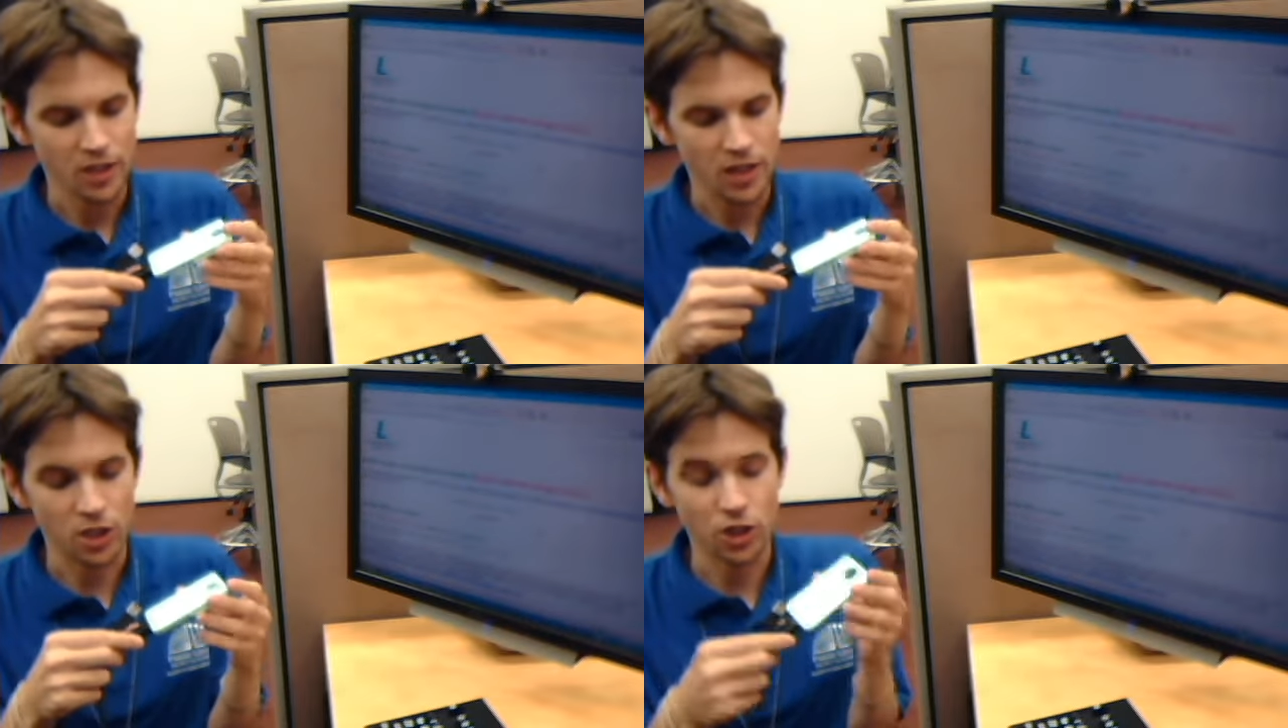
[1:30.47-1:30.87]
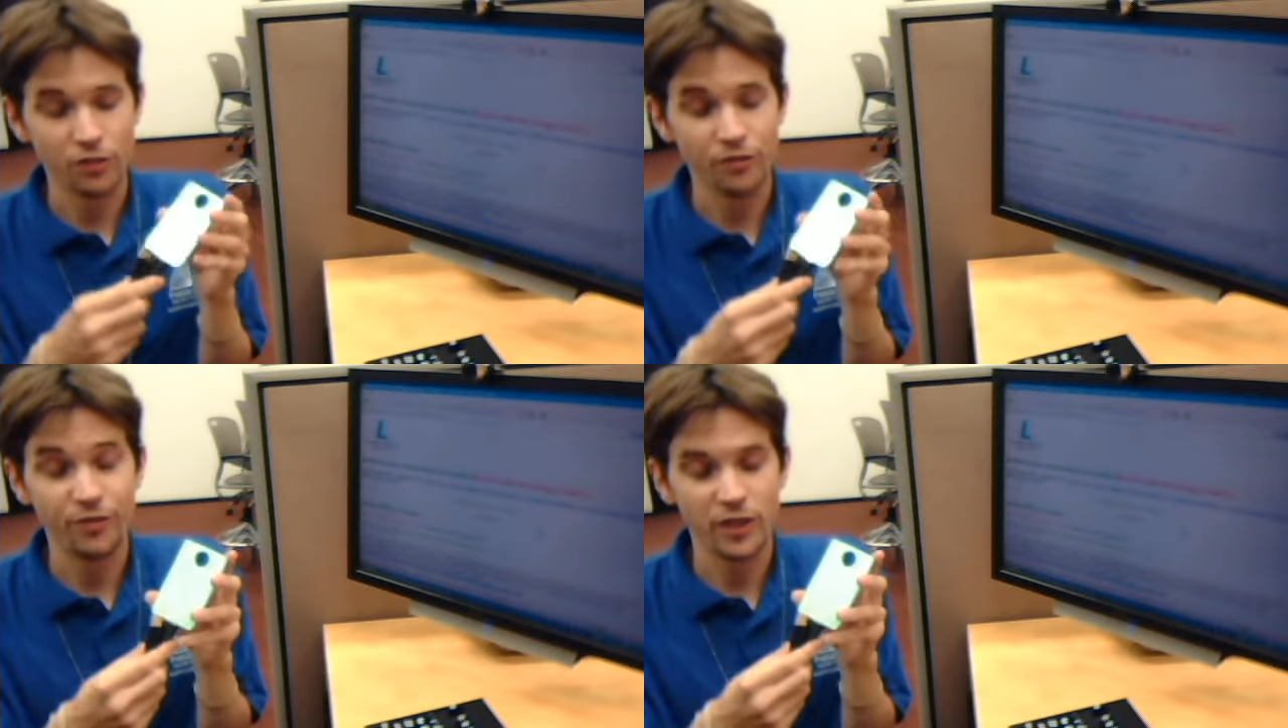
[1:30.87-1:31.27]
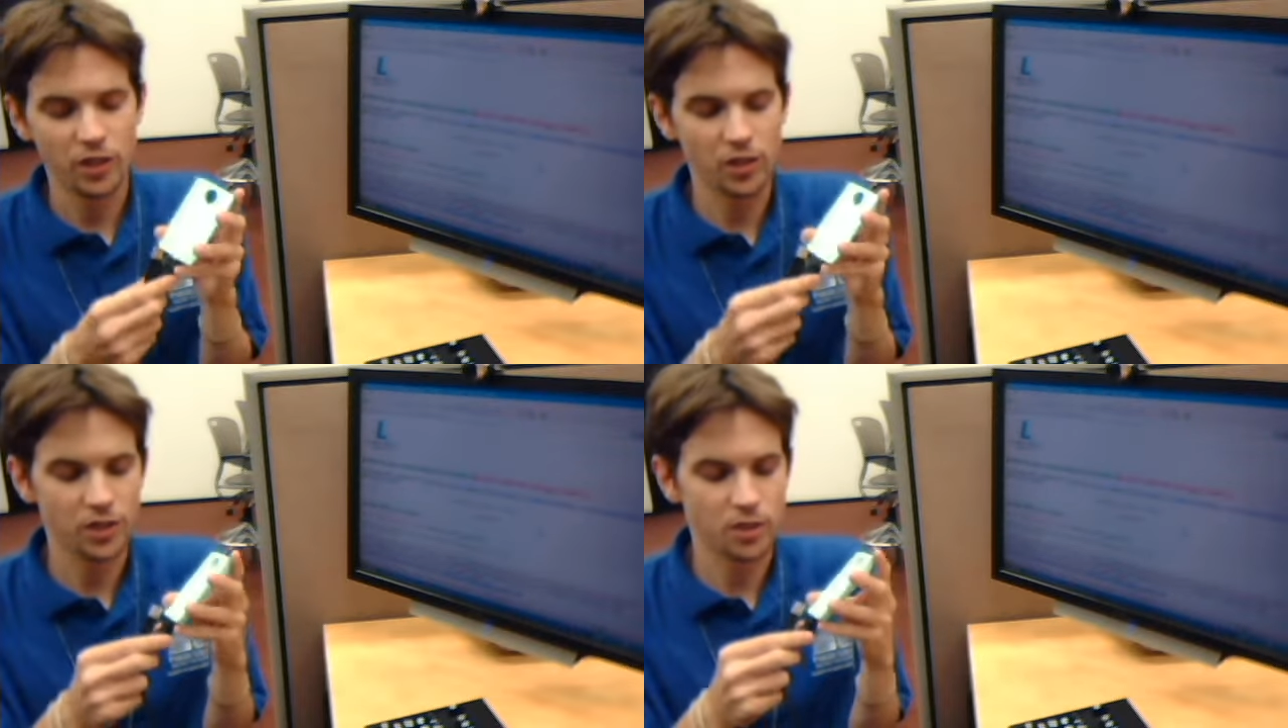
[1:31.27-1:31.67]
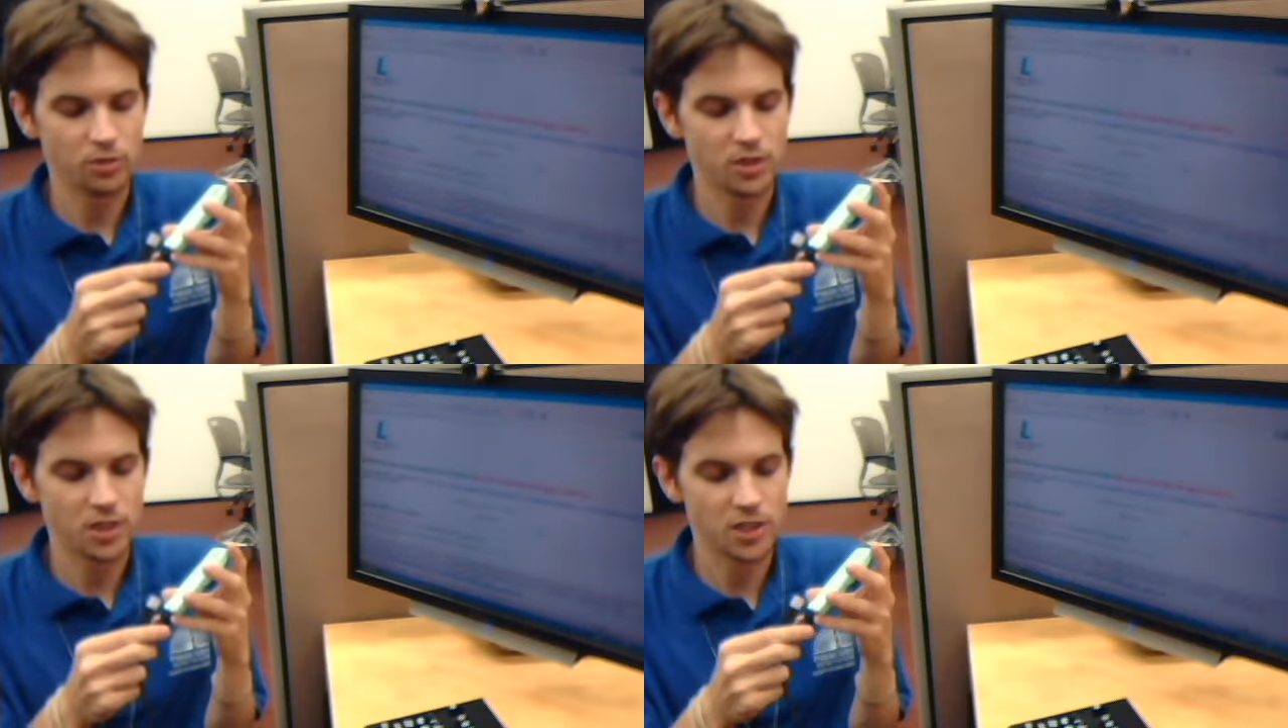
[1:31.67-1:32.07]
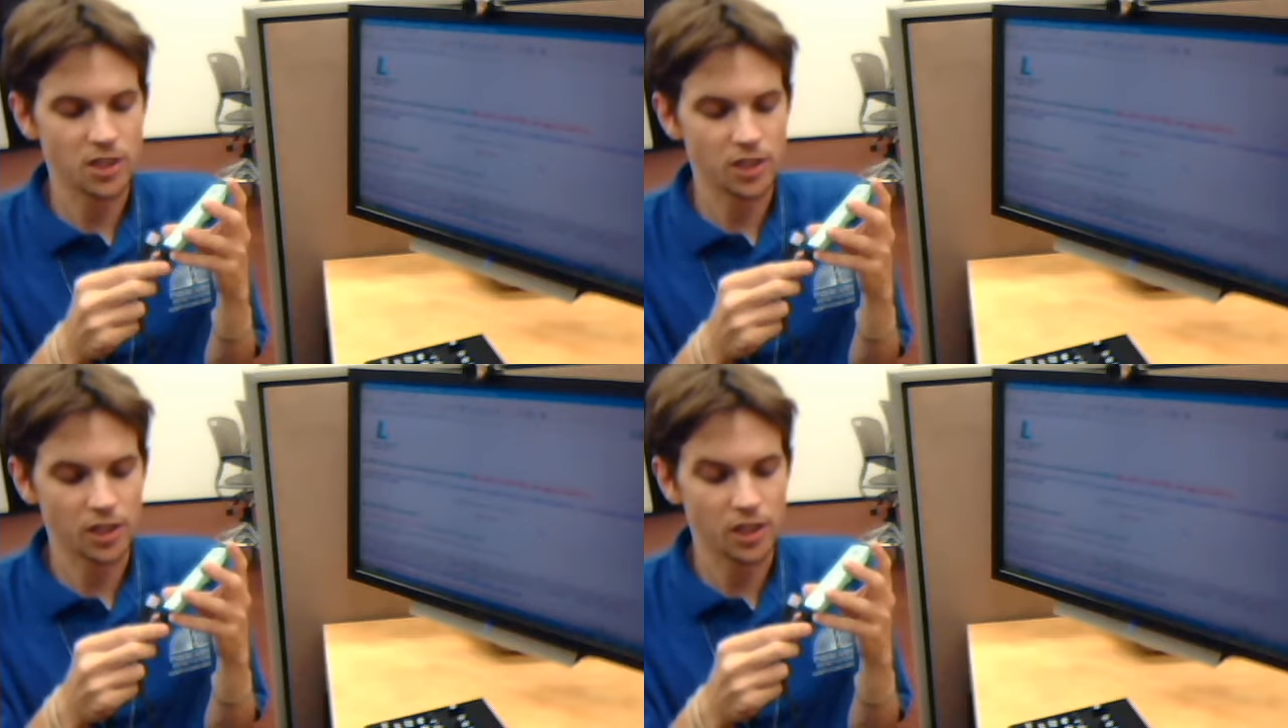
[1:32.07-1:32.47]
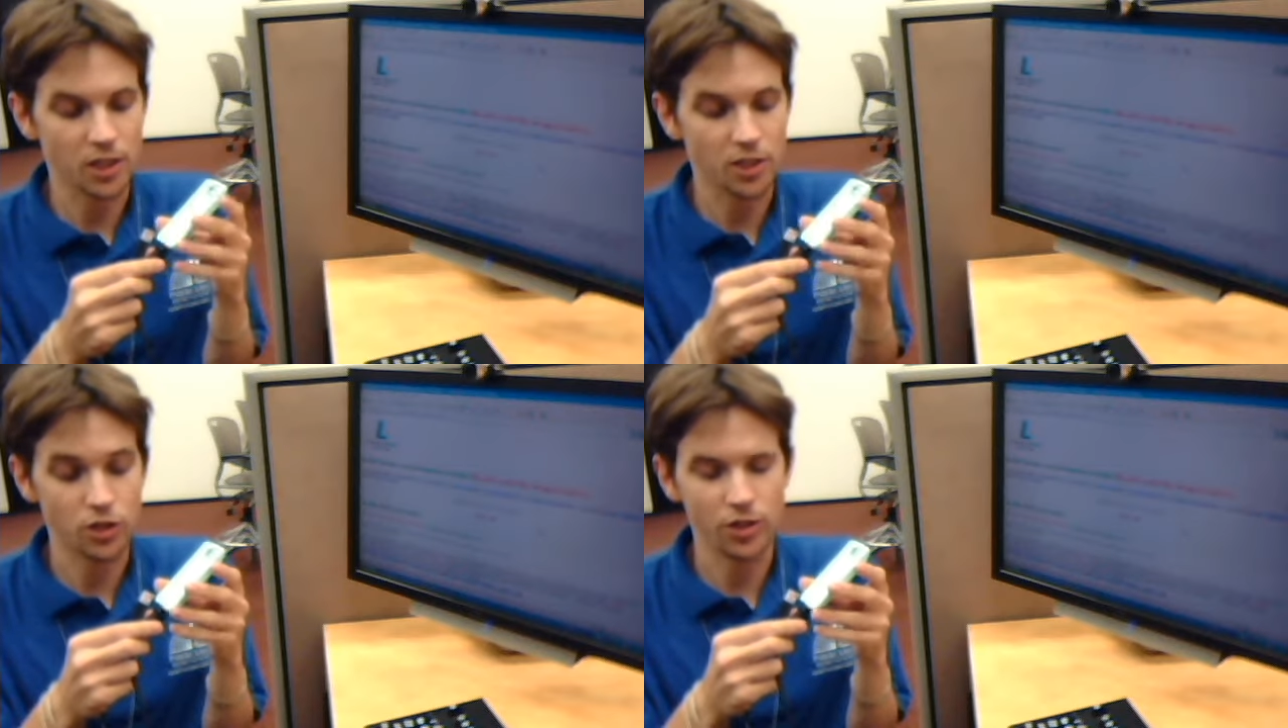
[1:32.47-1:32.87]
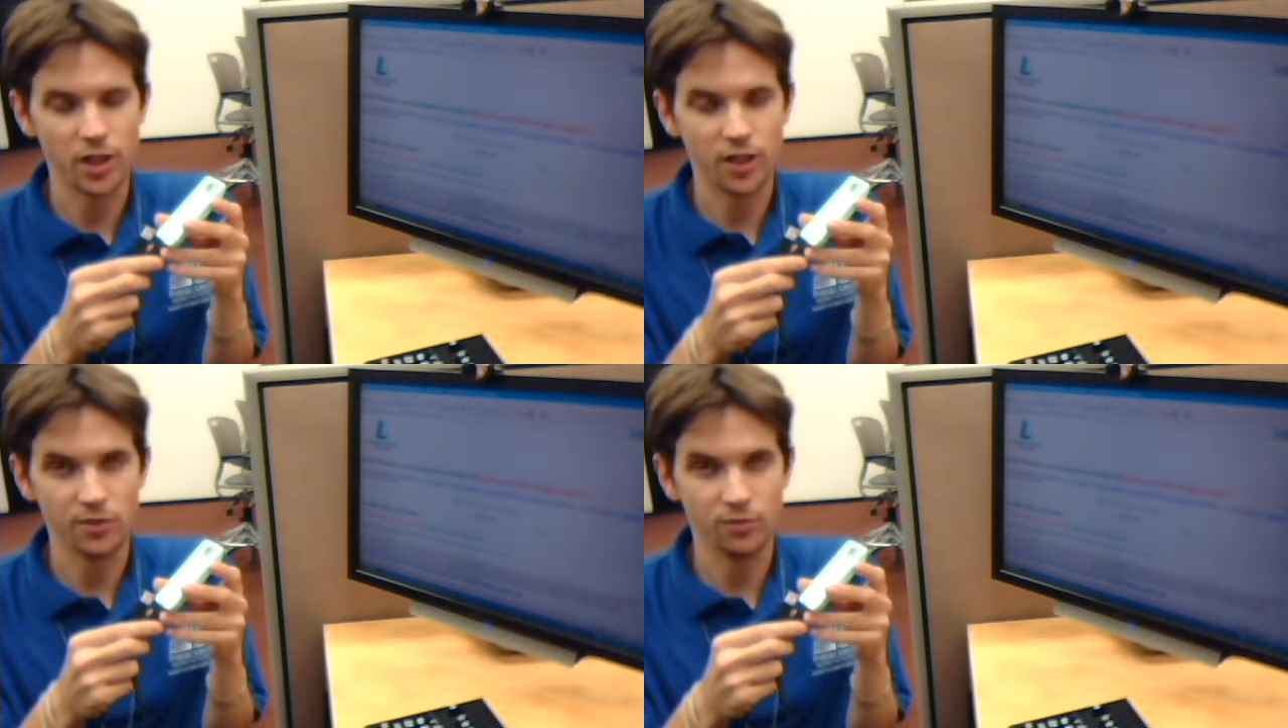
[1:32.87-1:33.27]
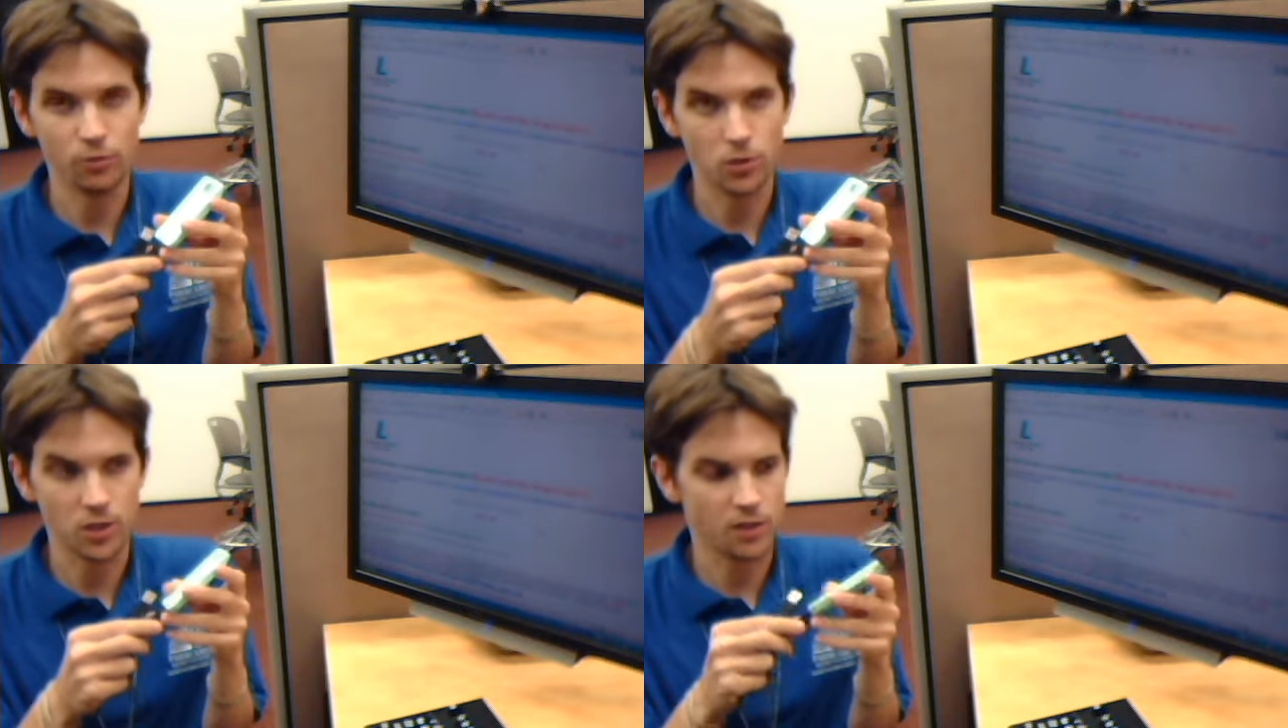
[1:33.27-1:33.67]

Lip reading: And it should fit on there pretty snugly, and you shouldn't have to force it.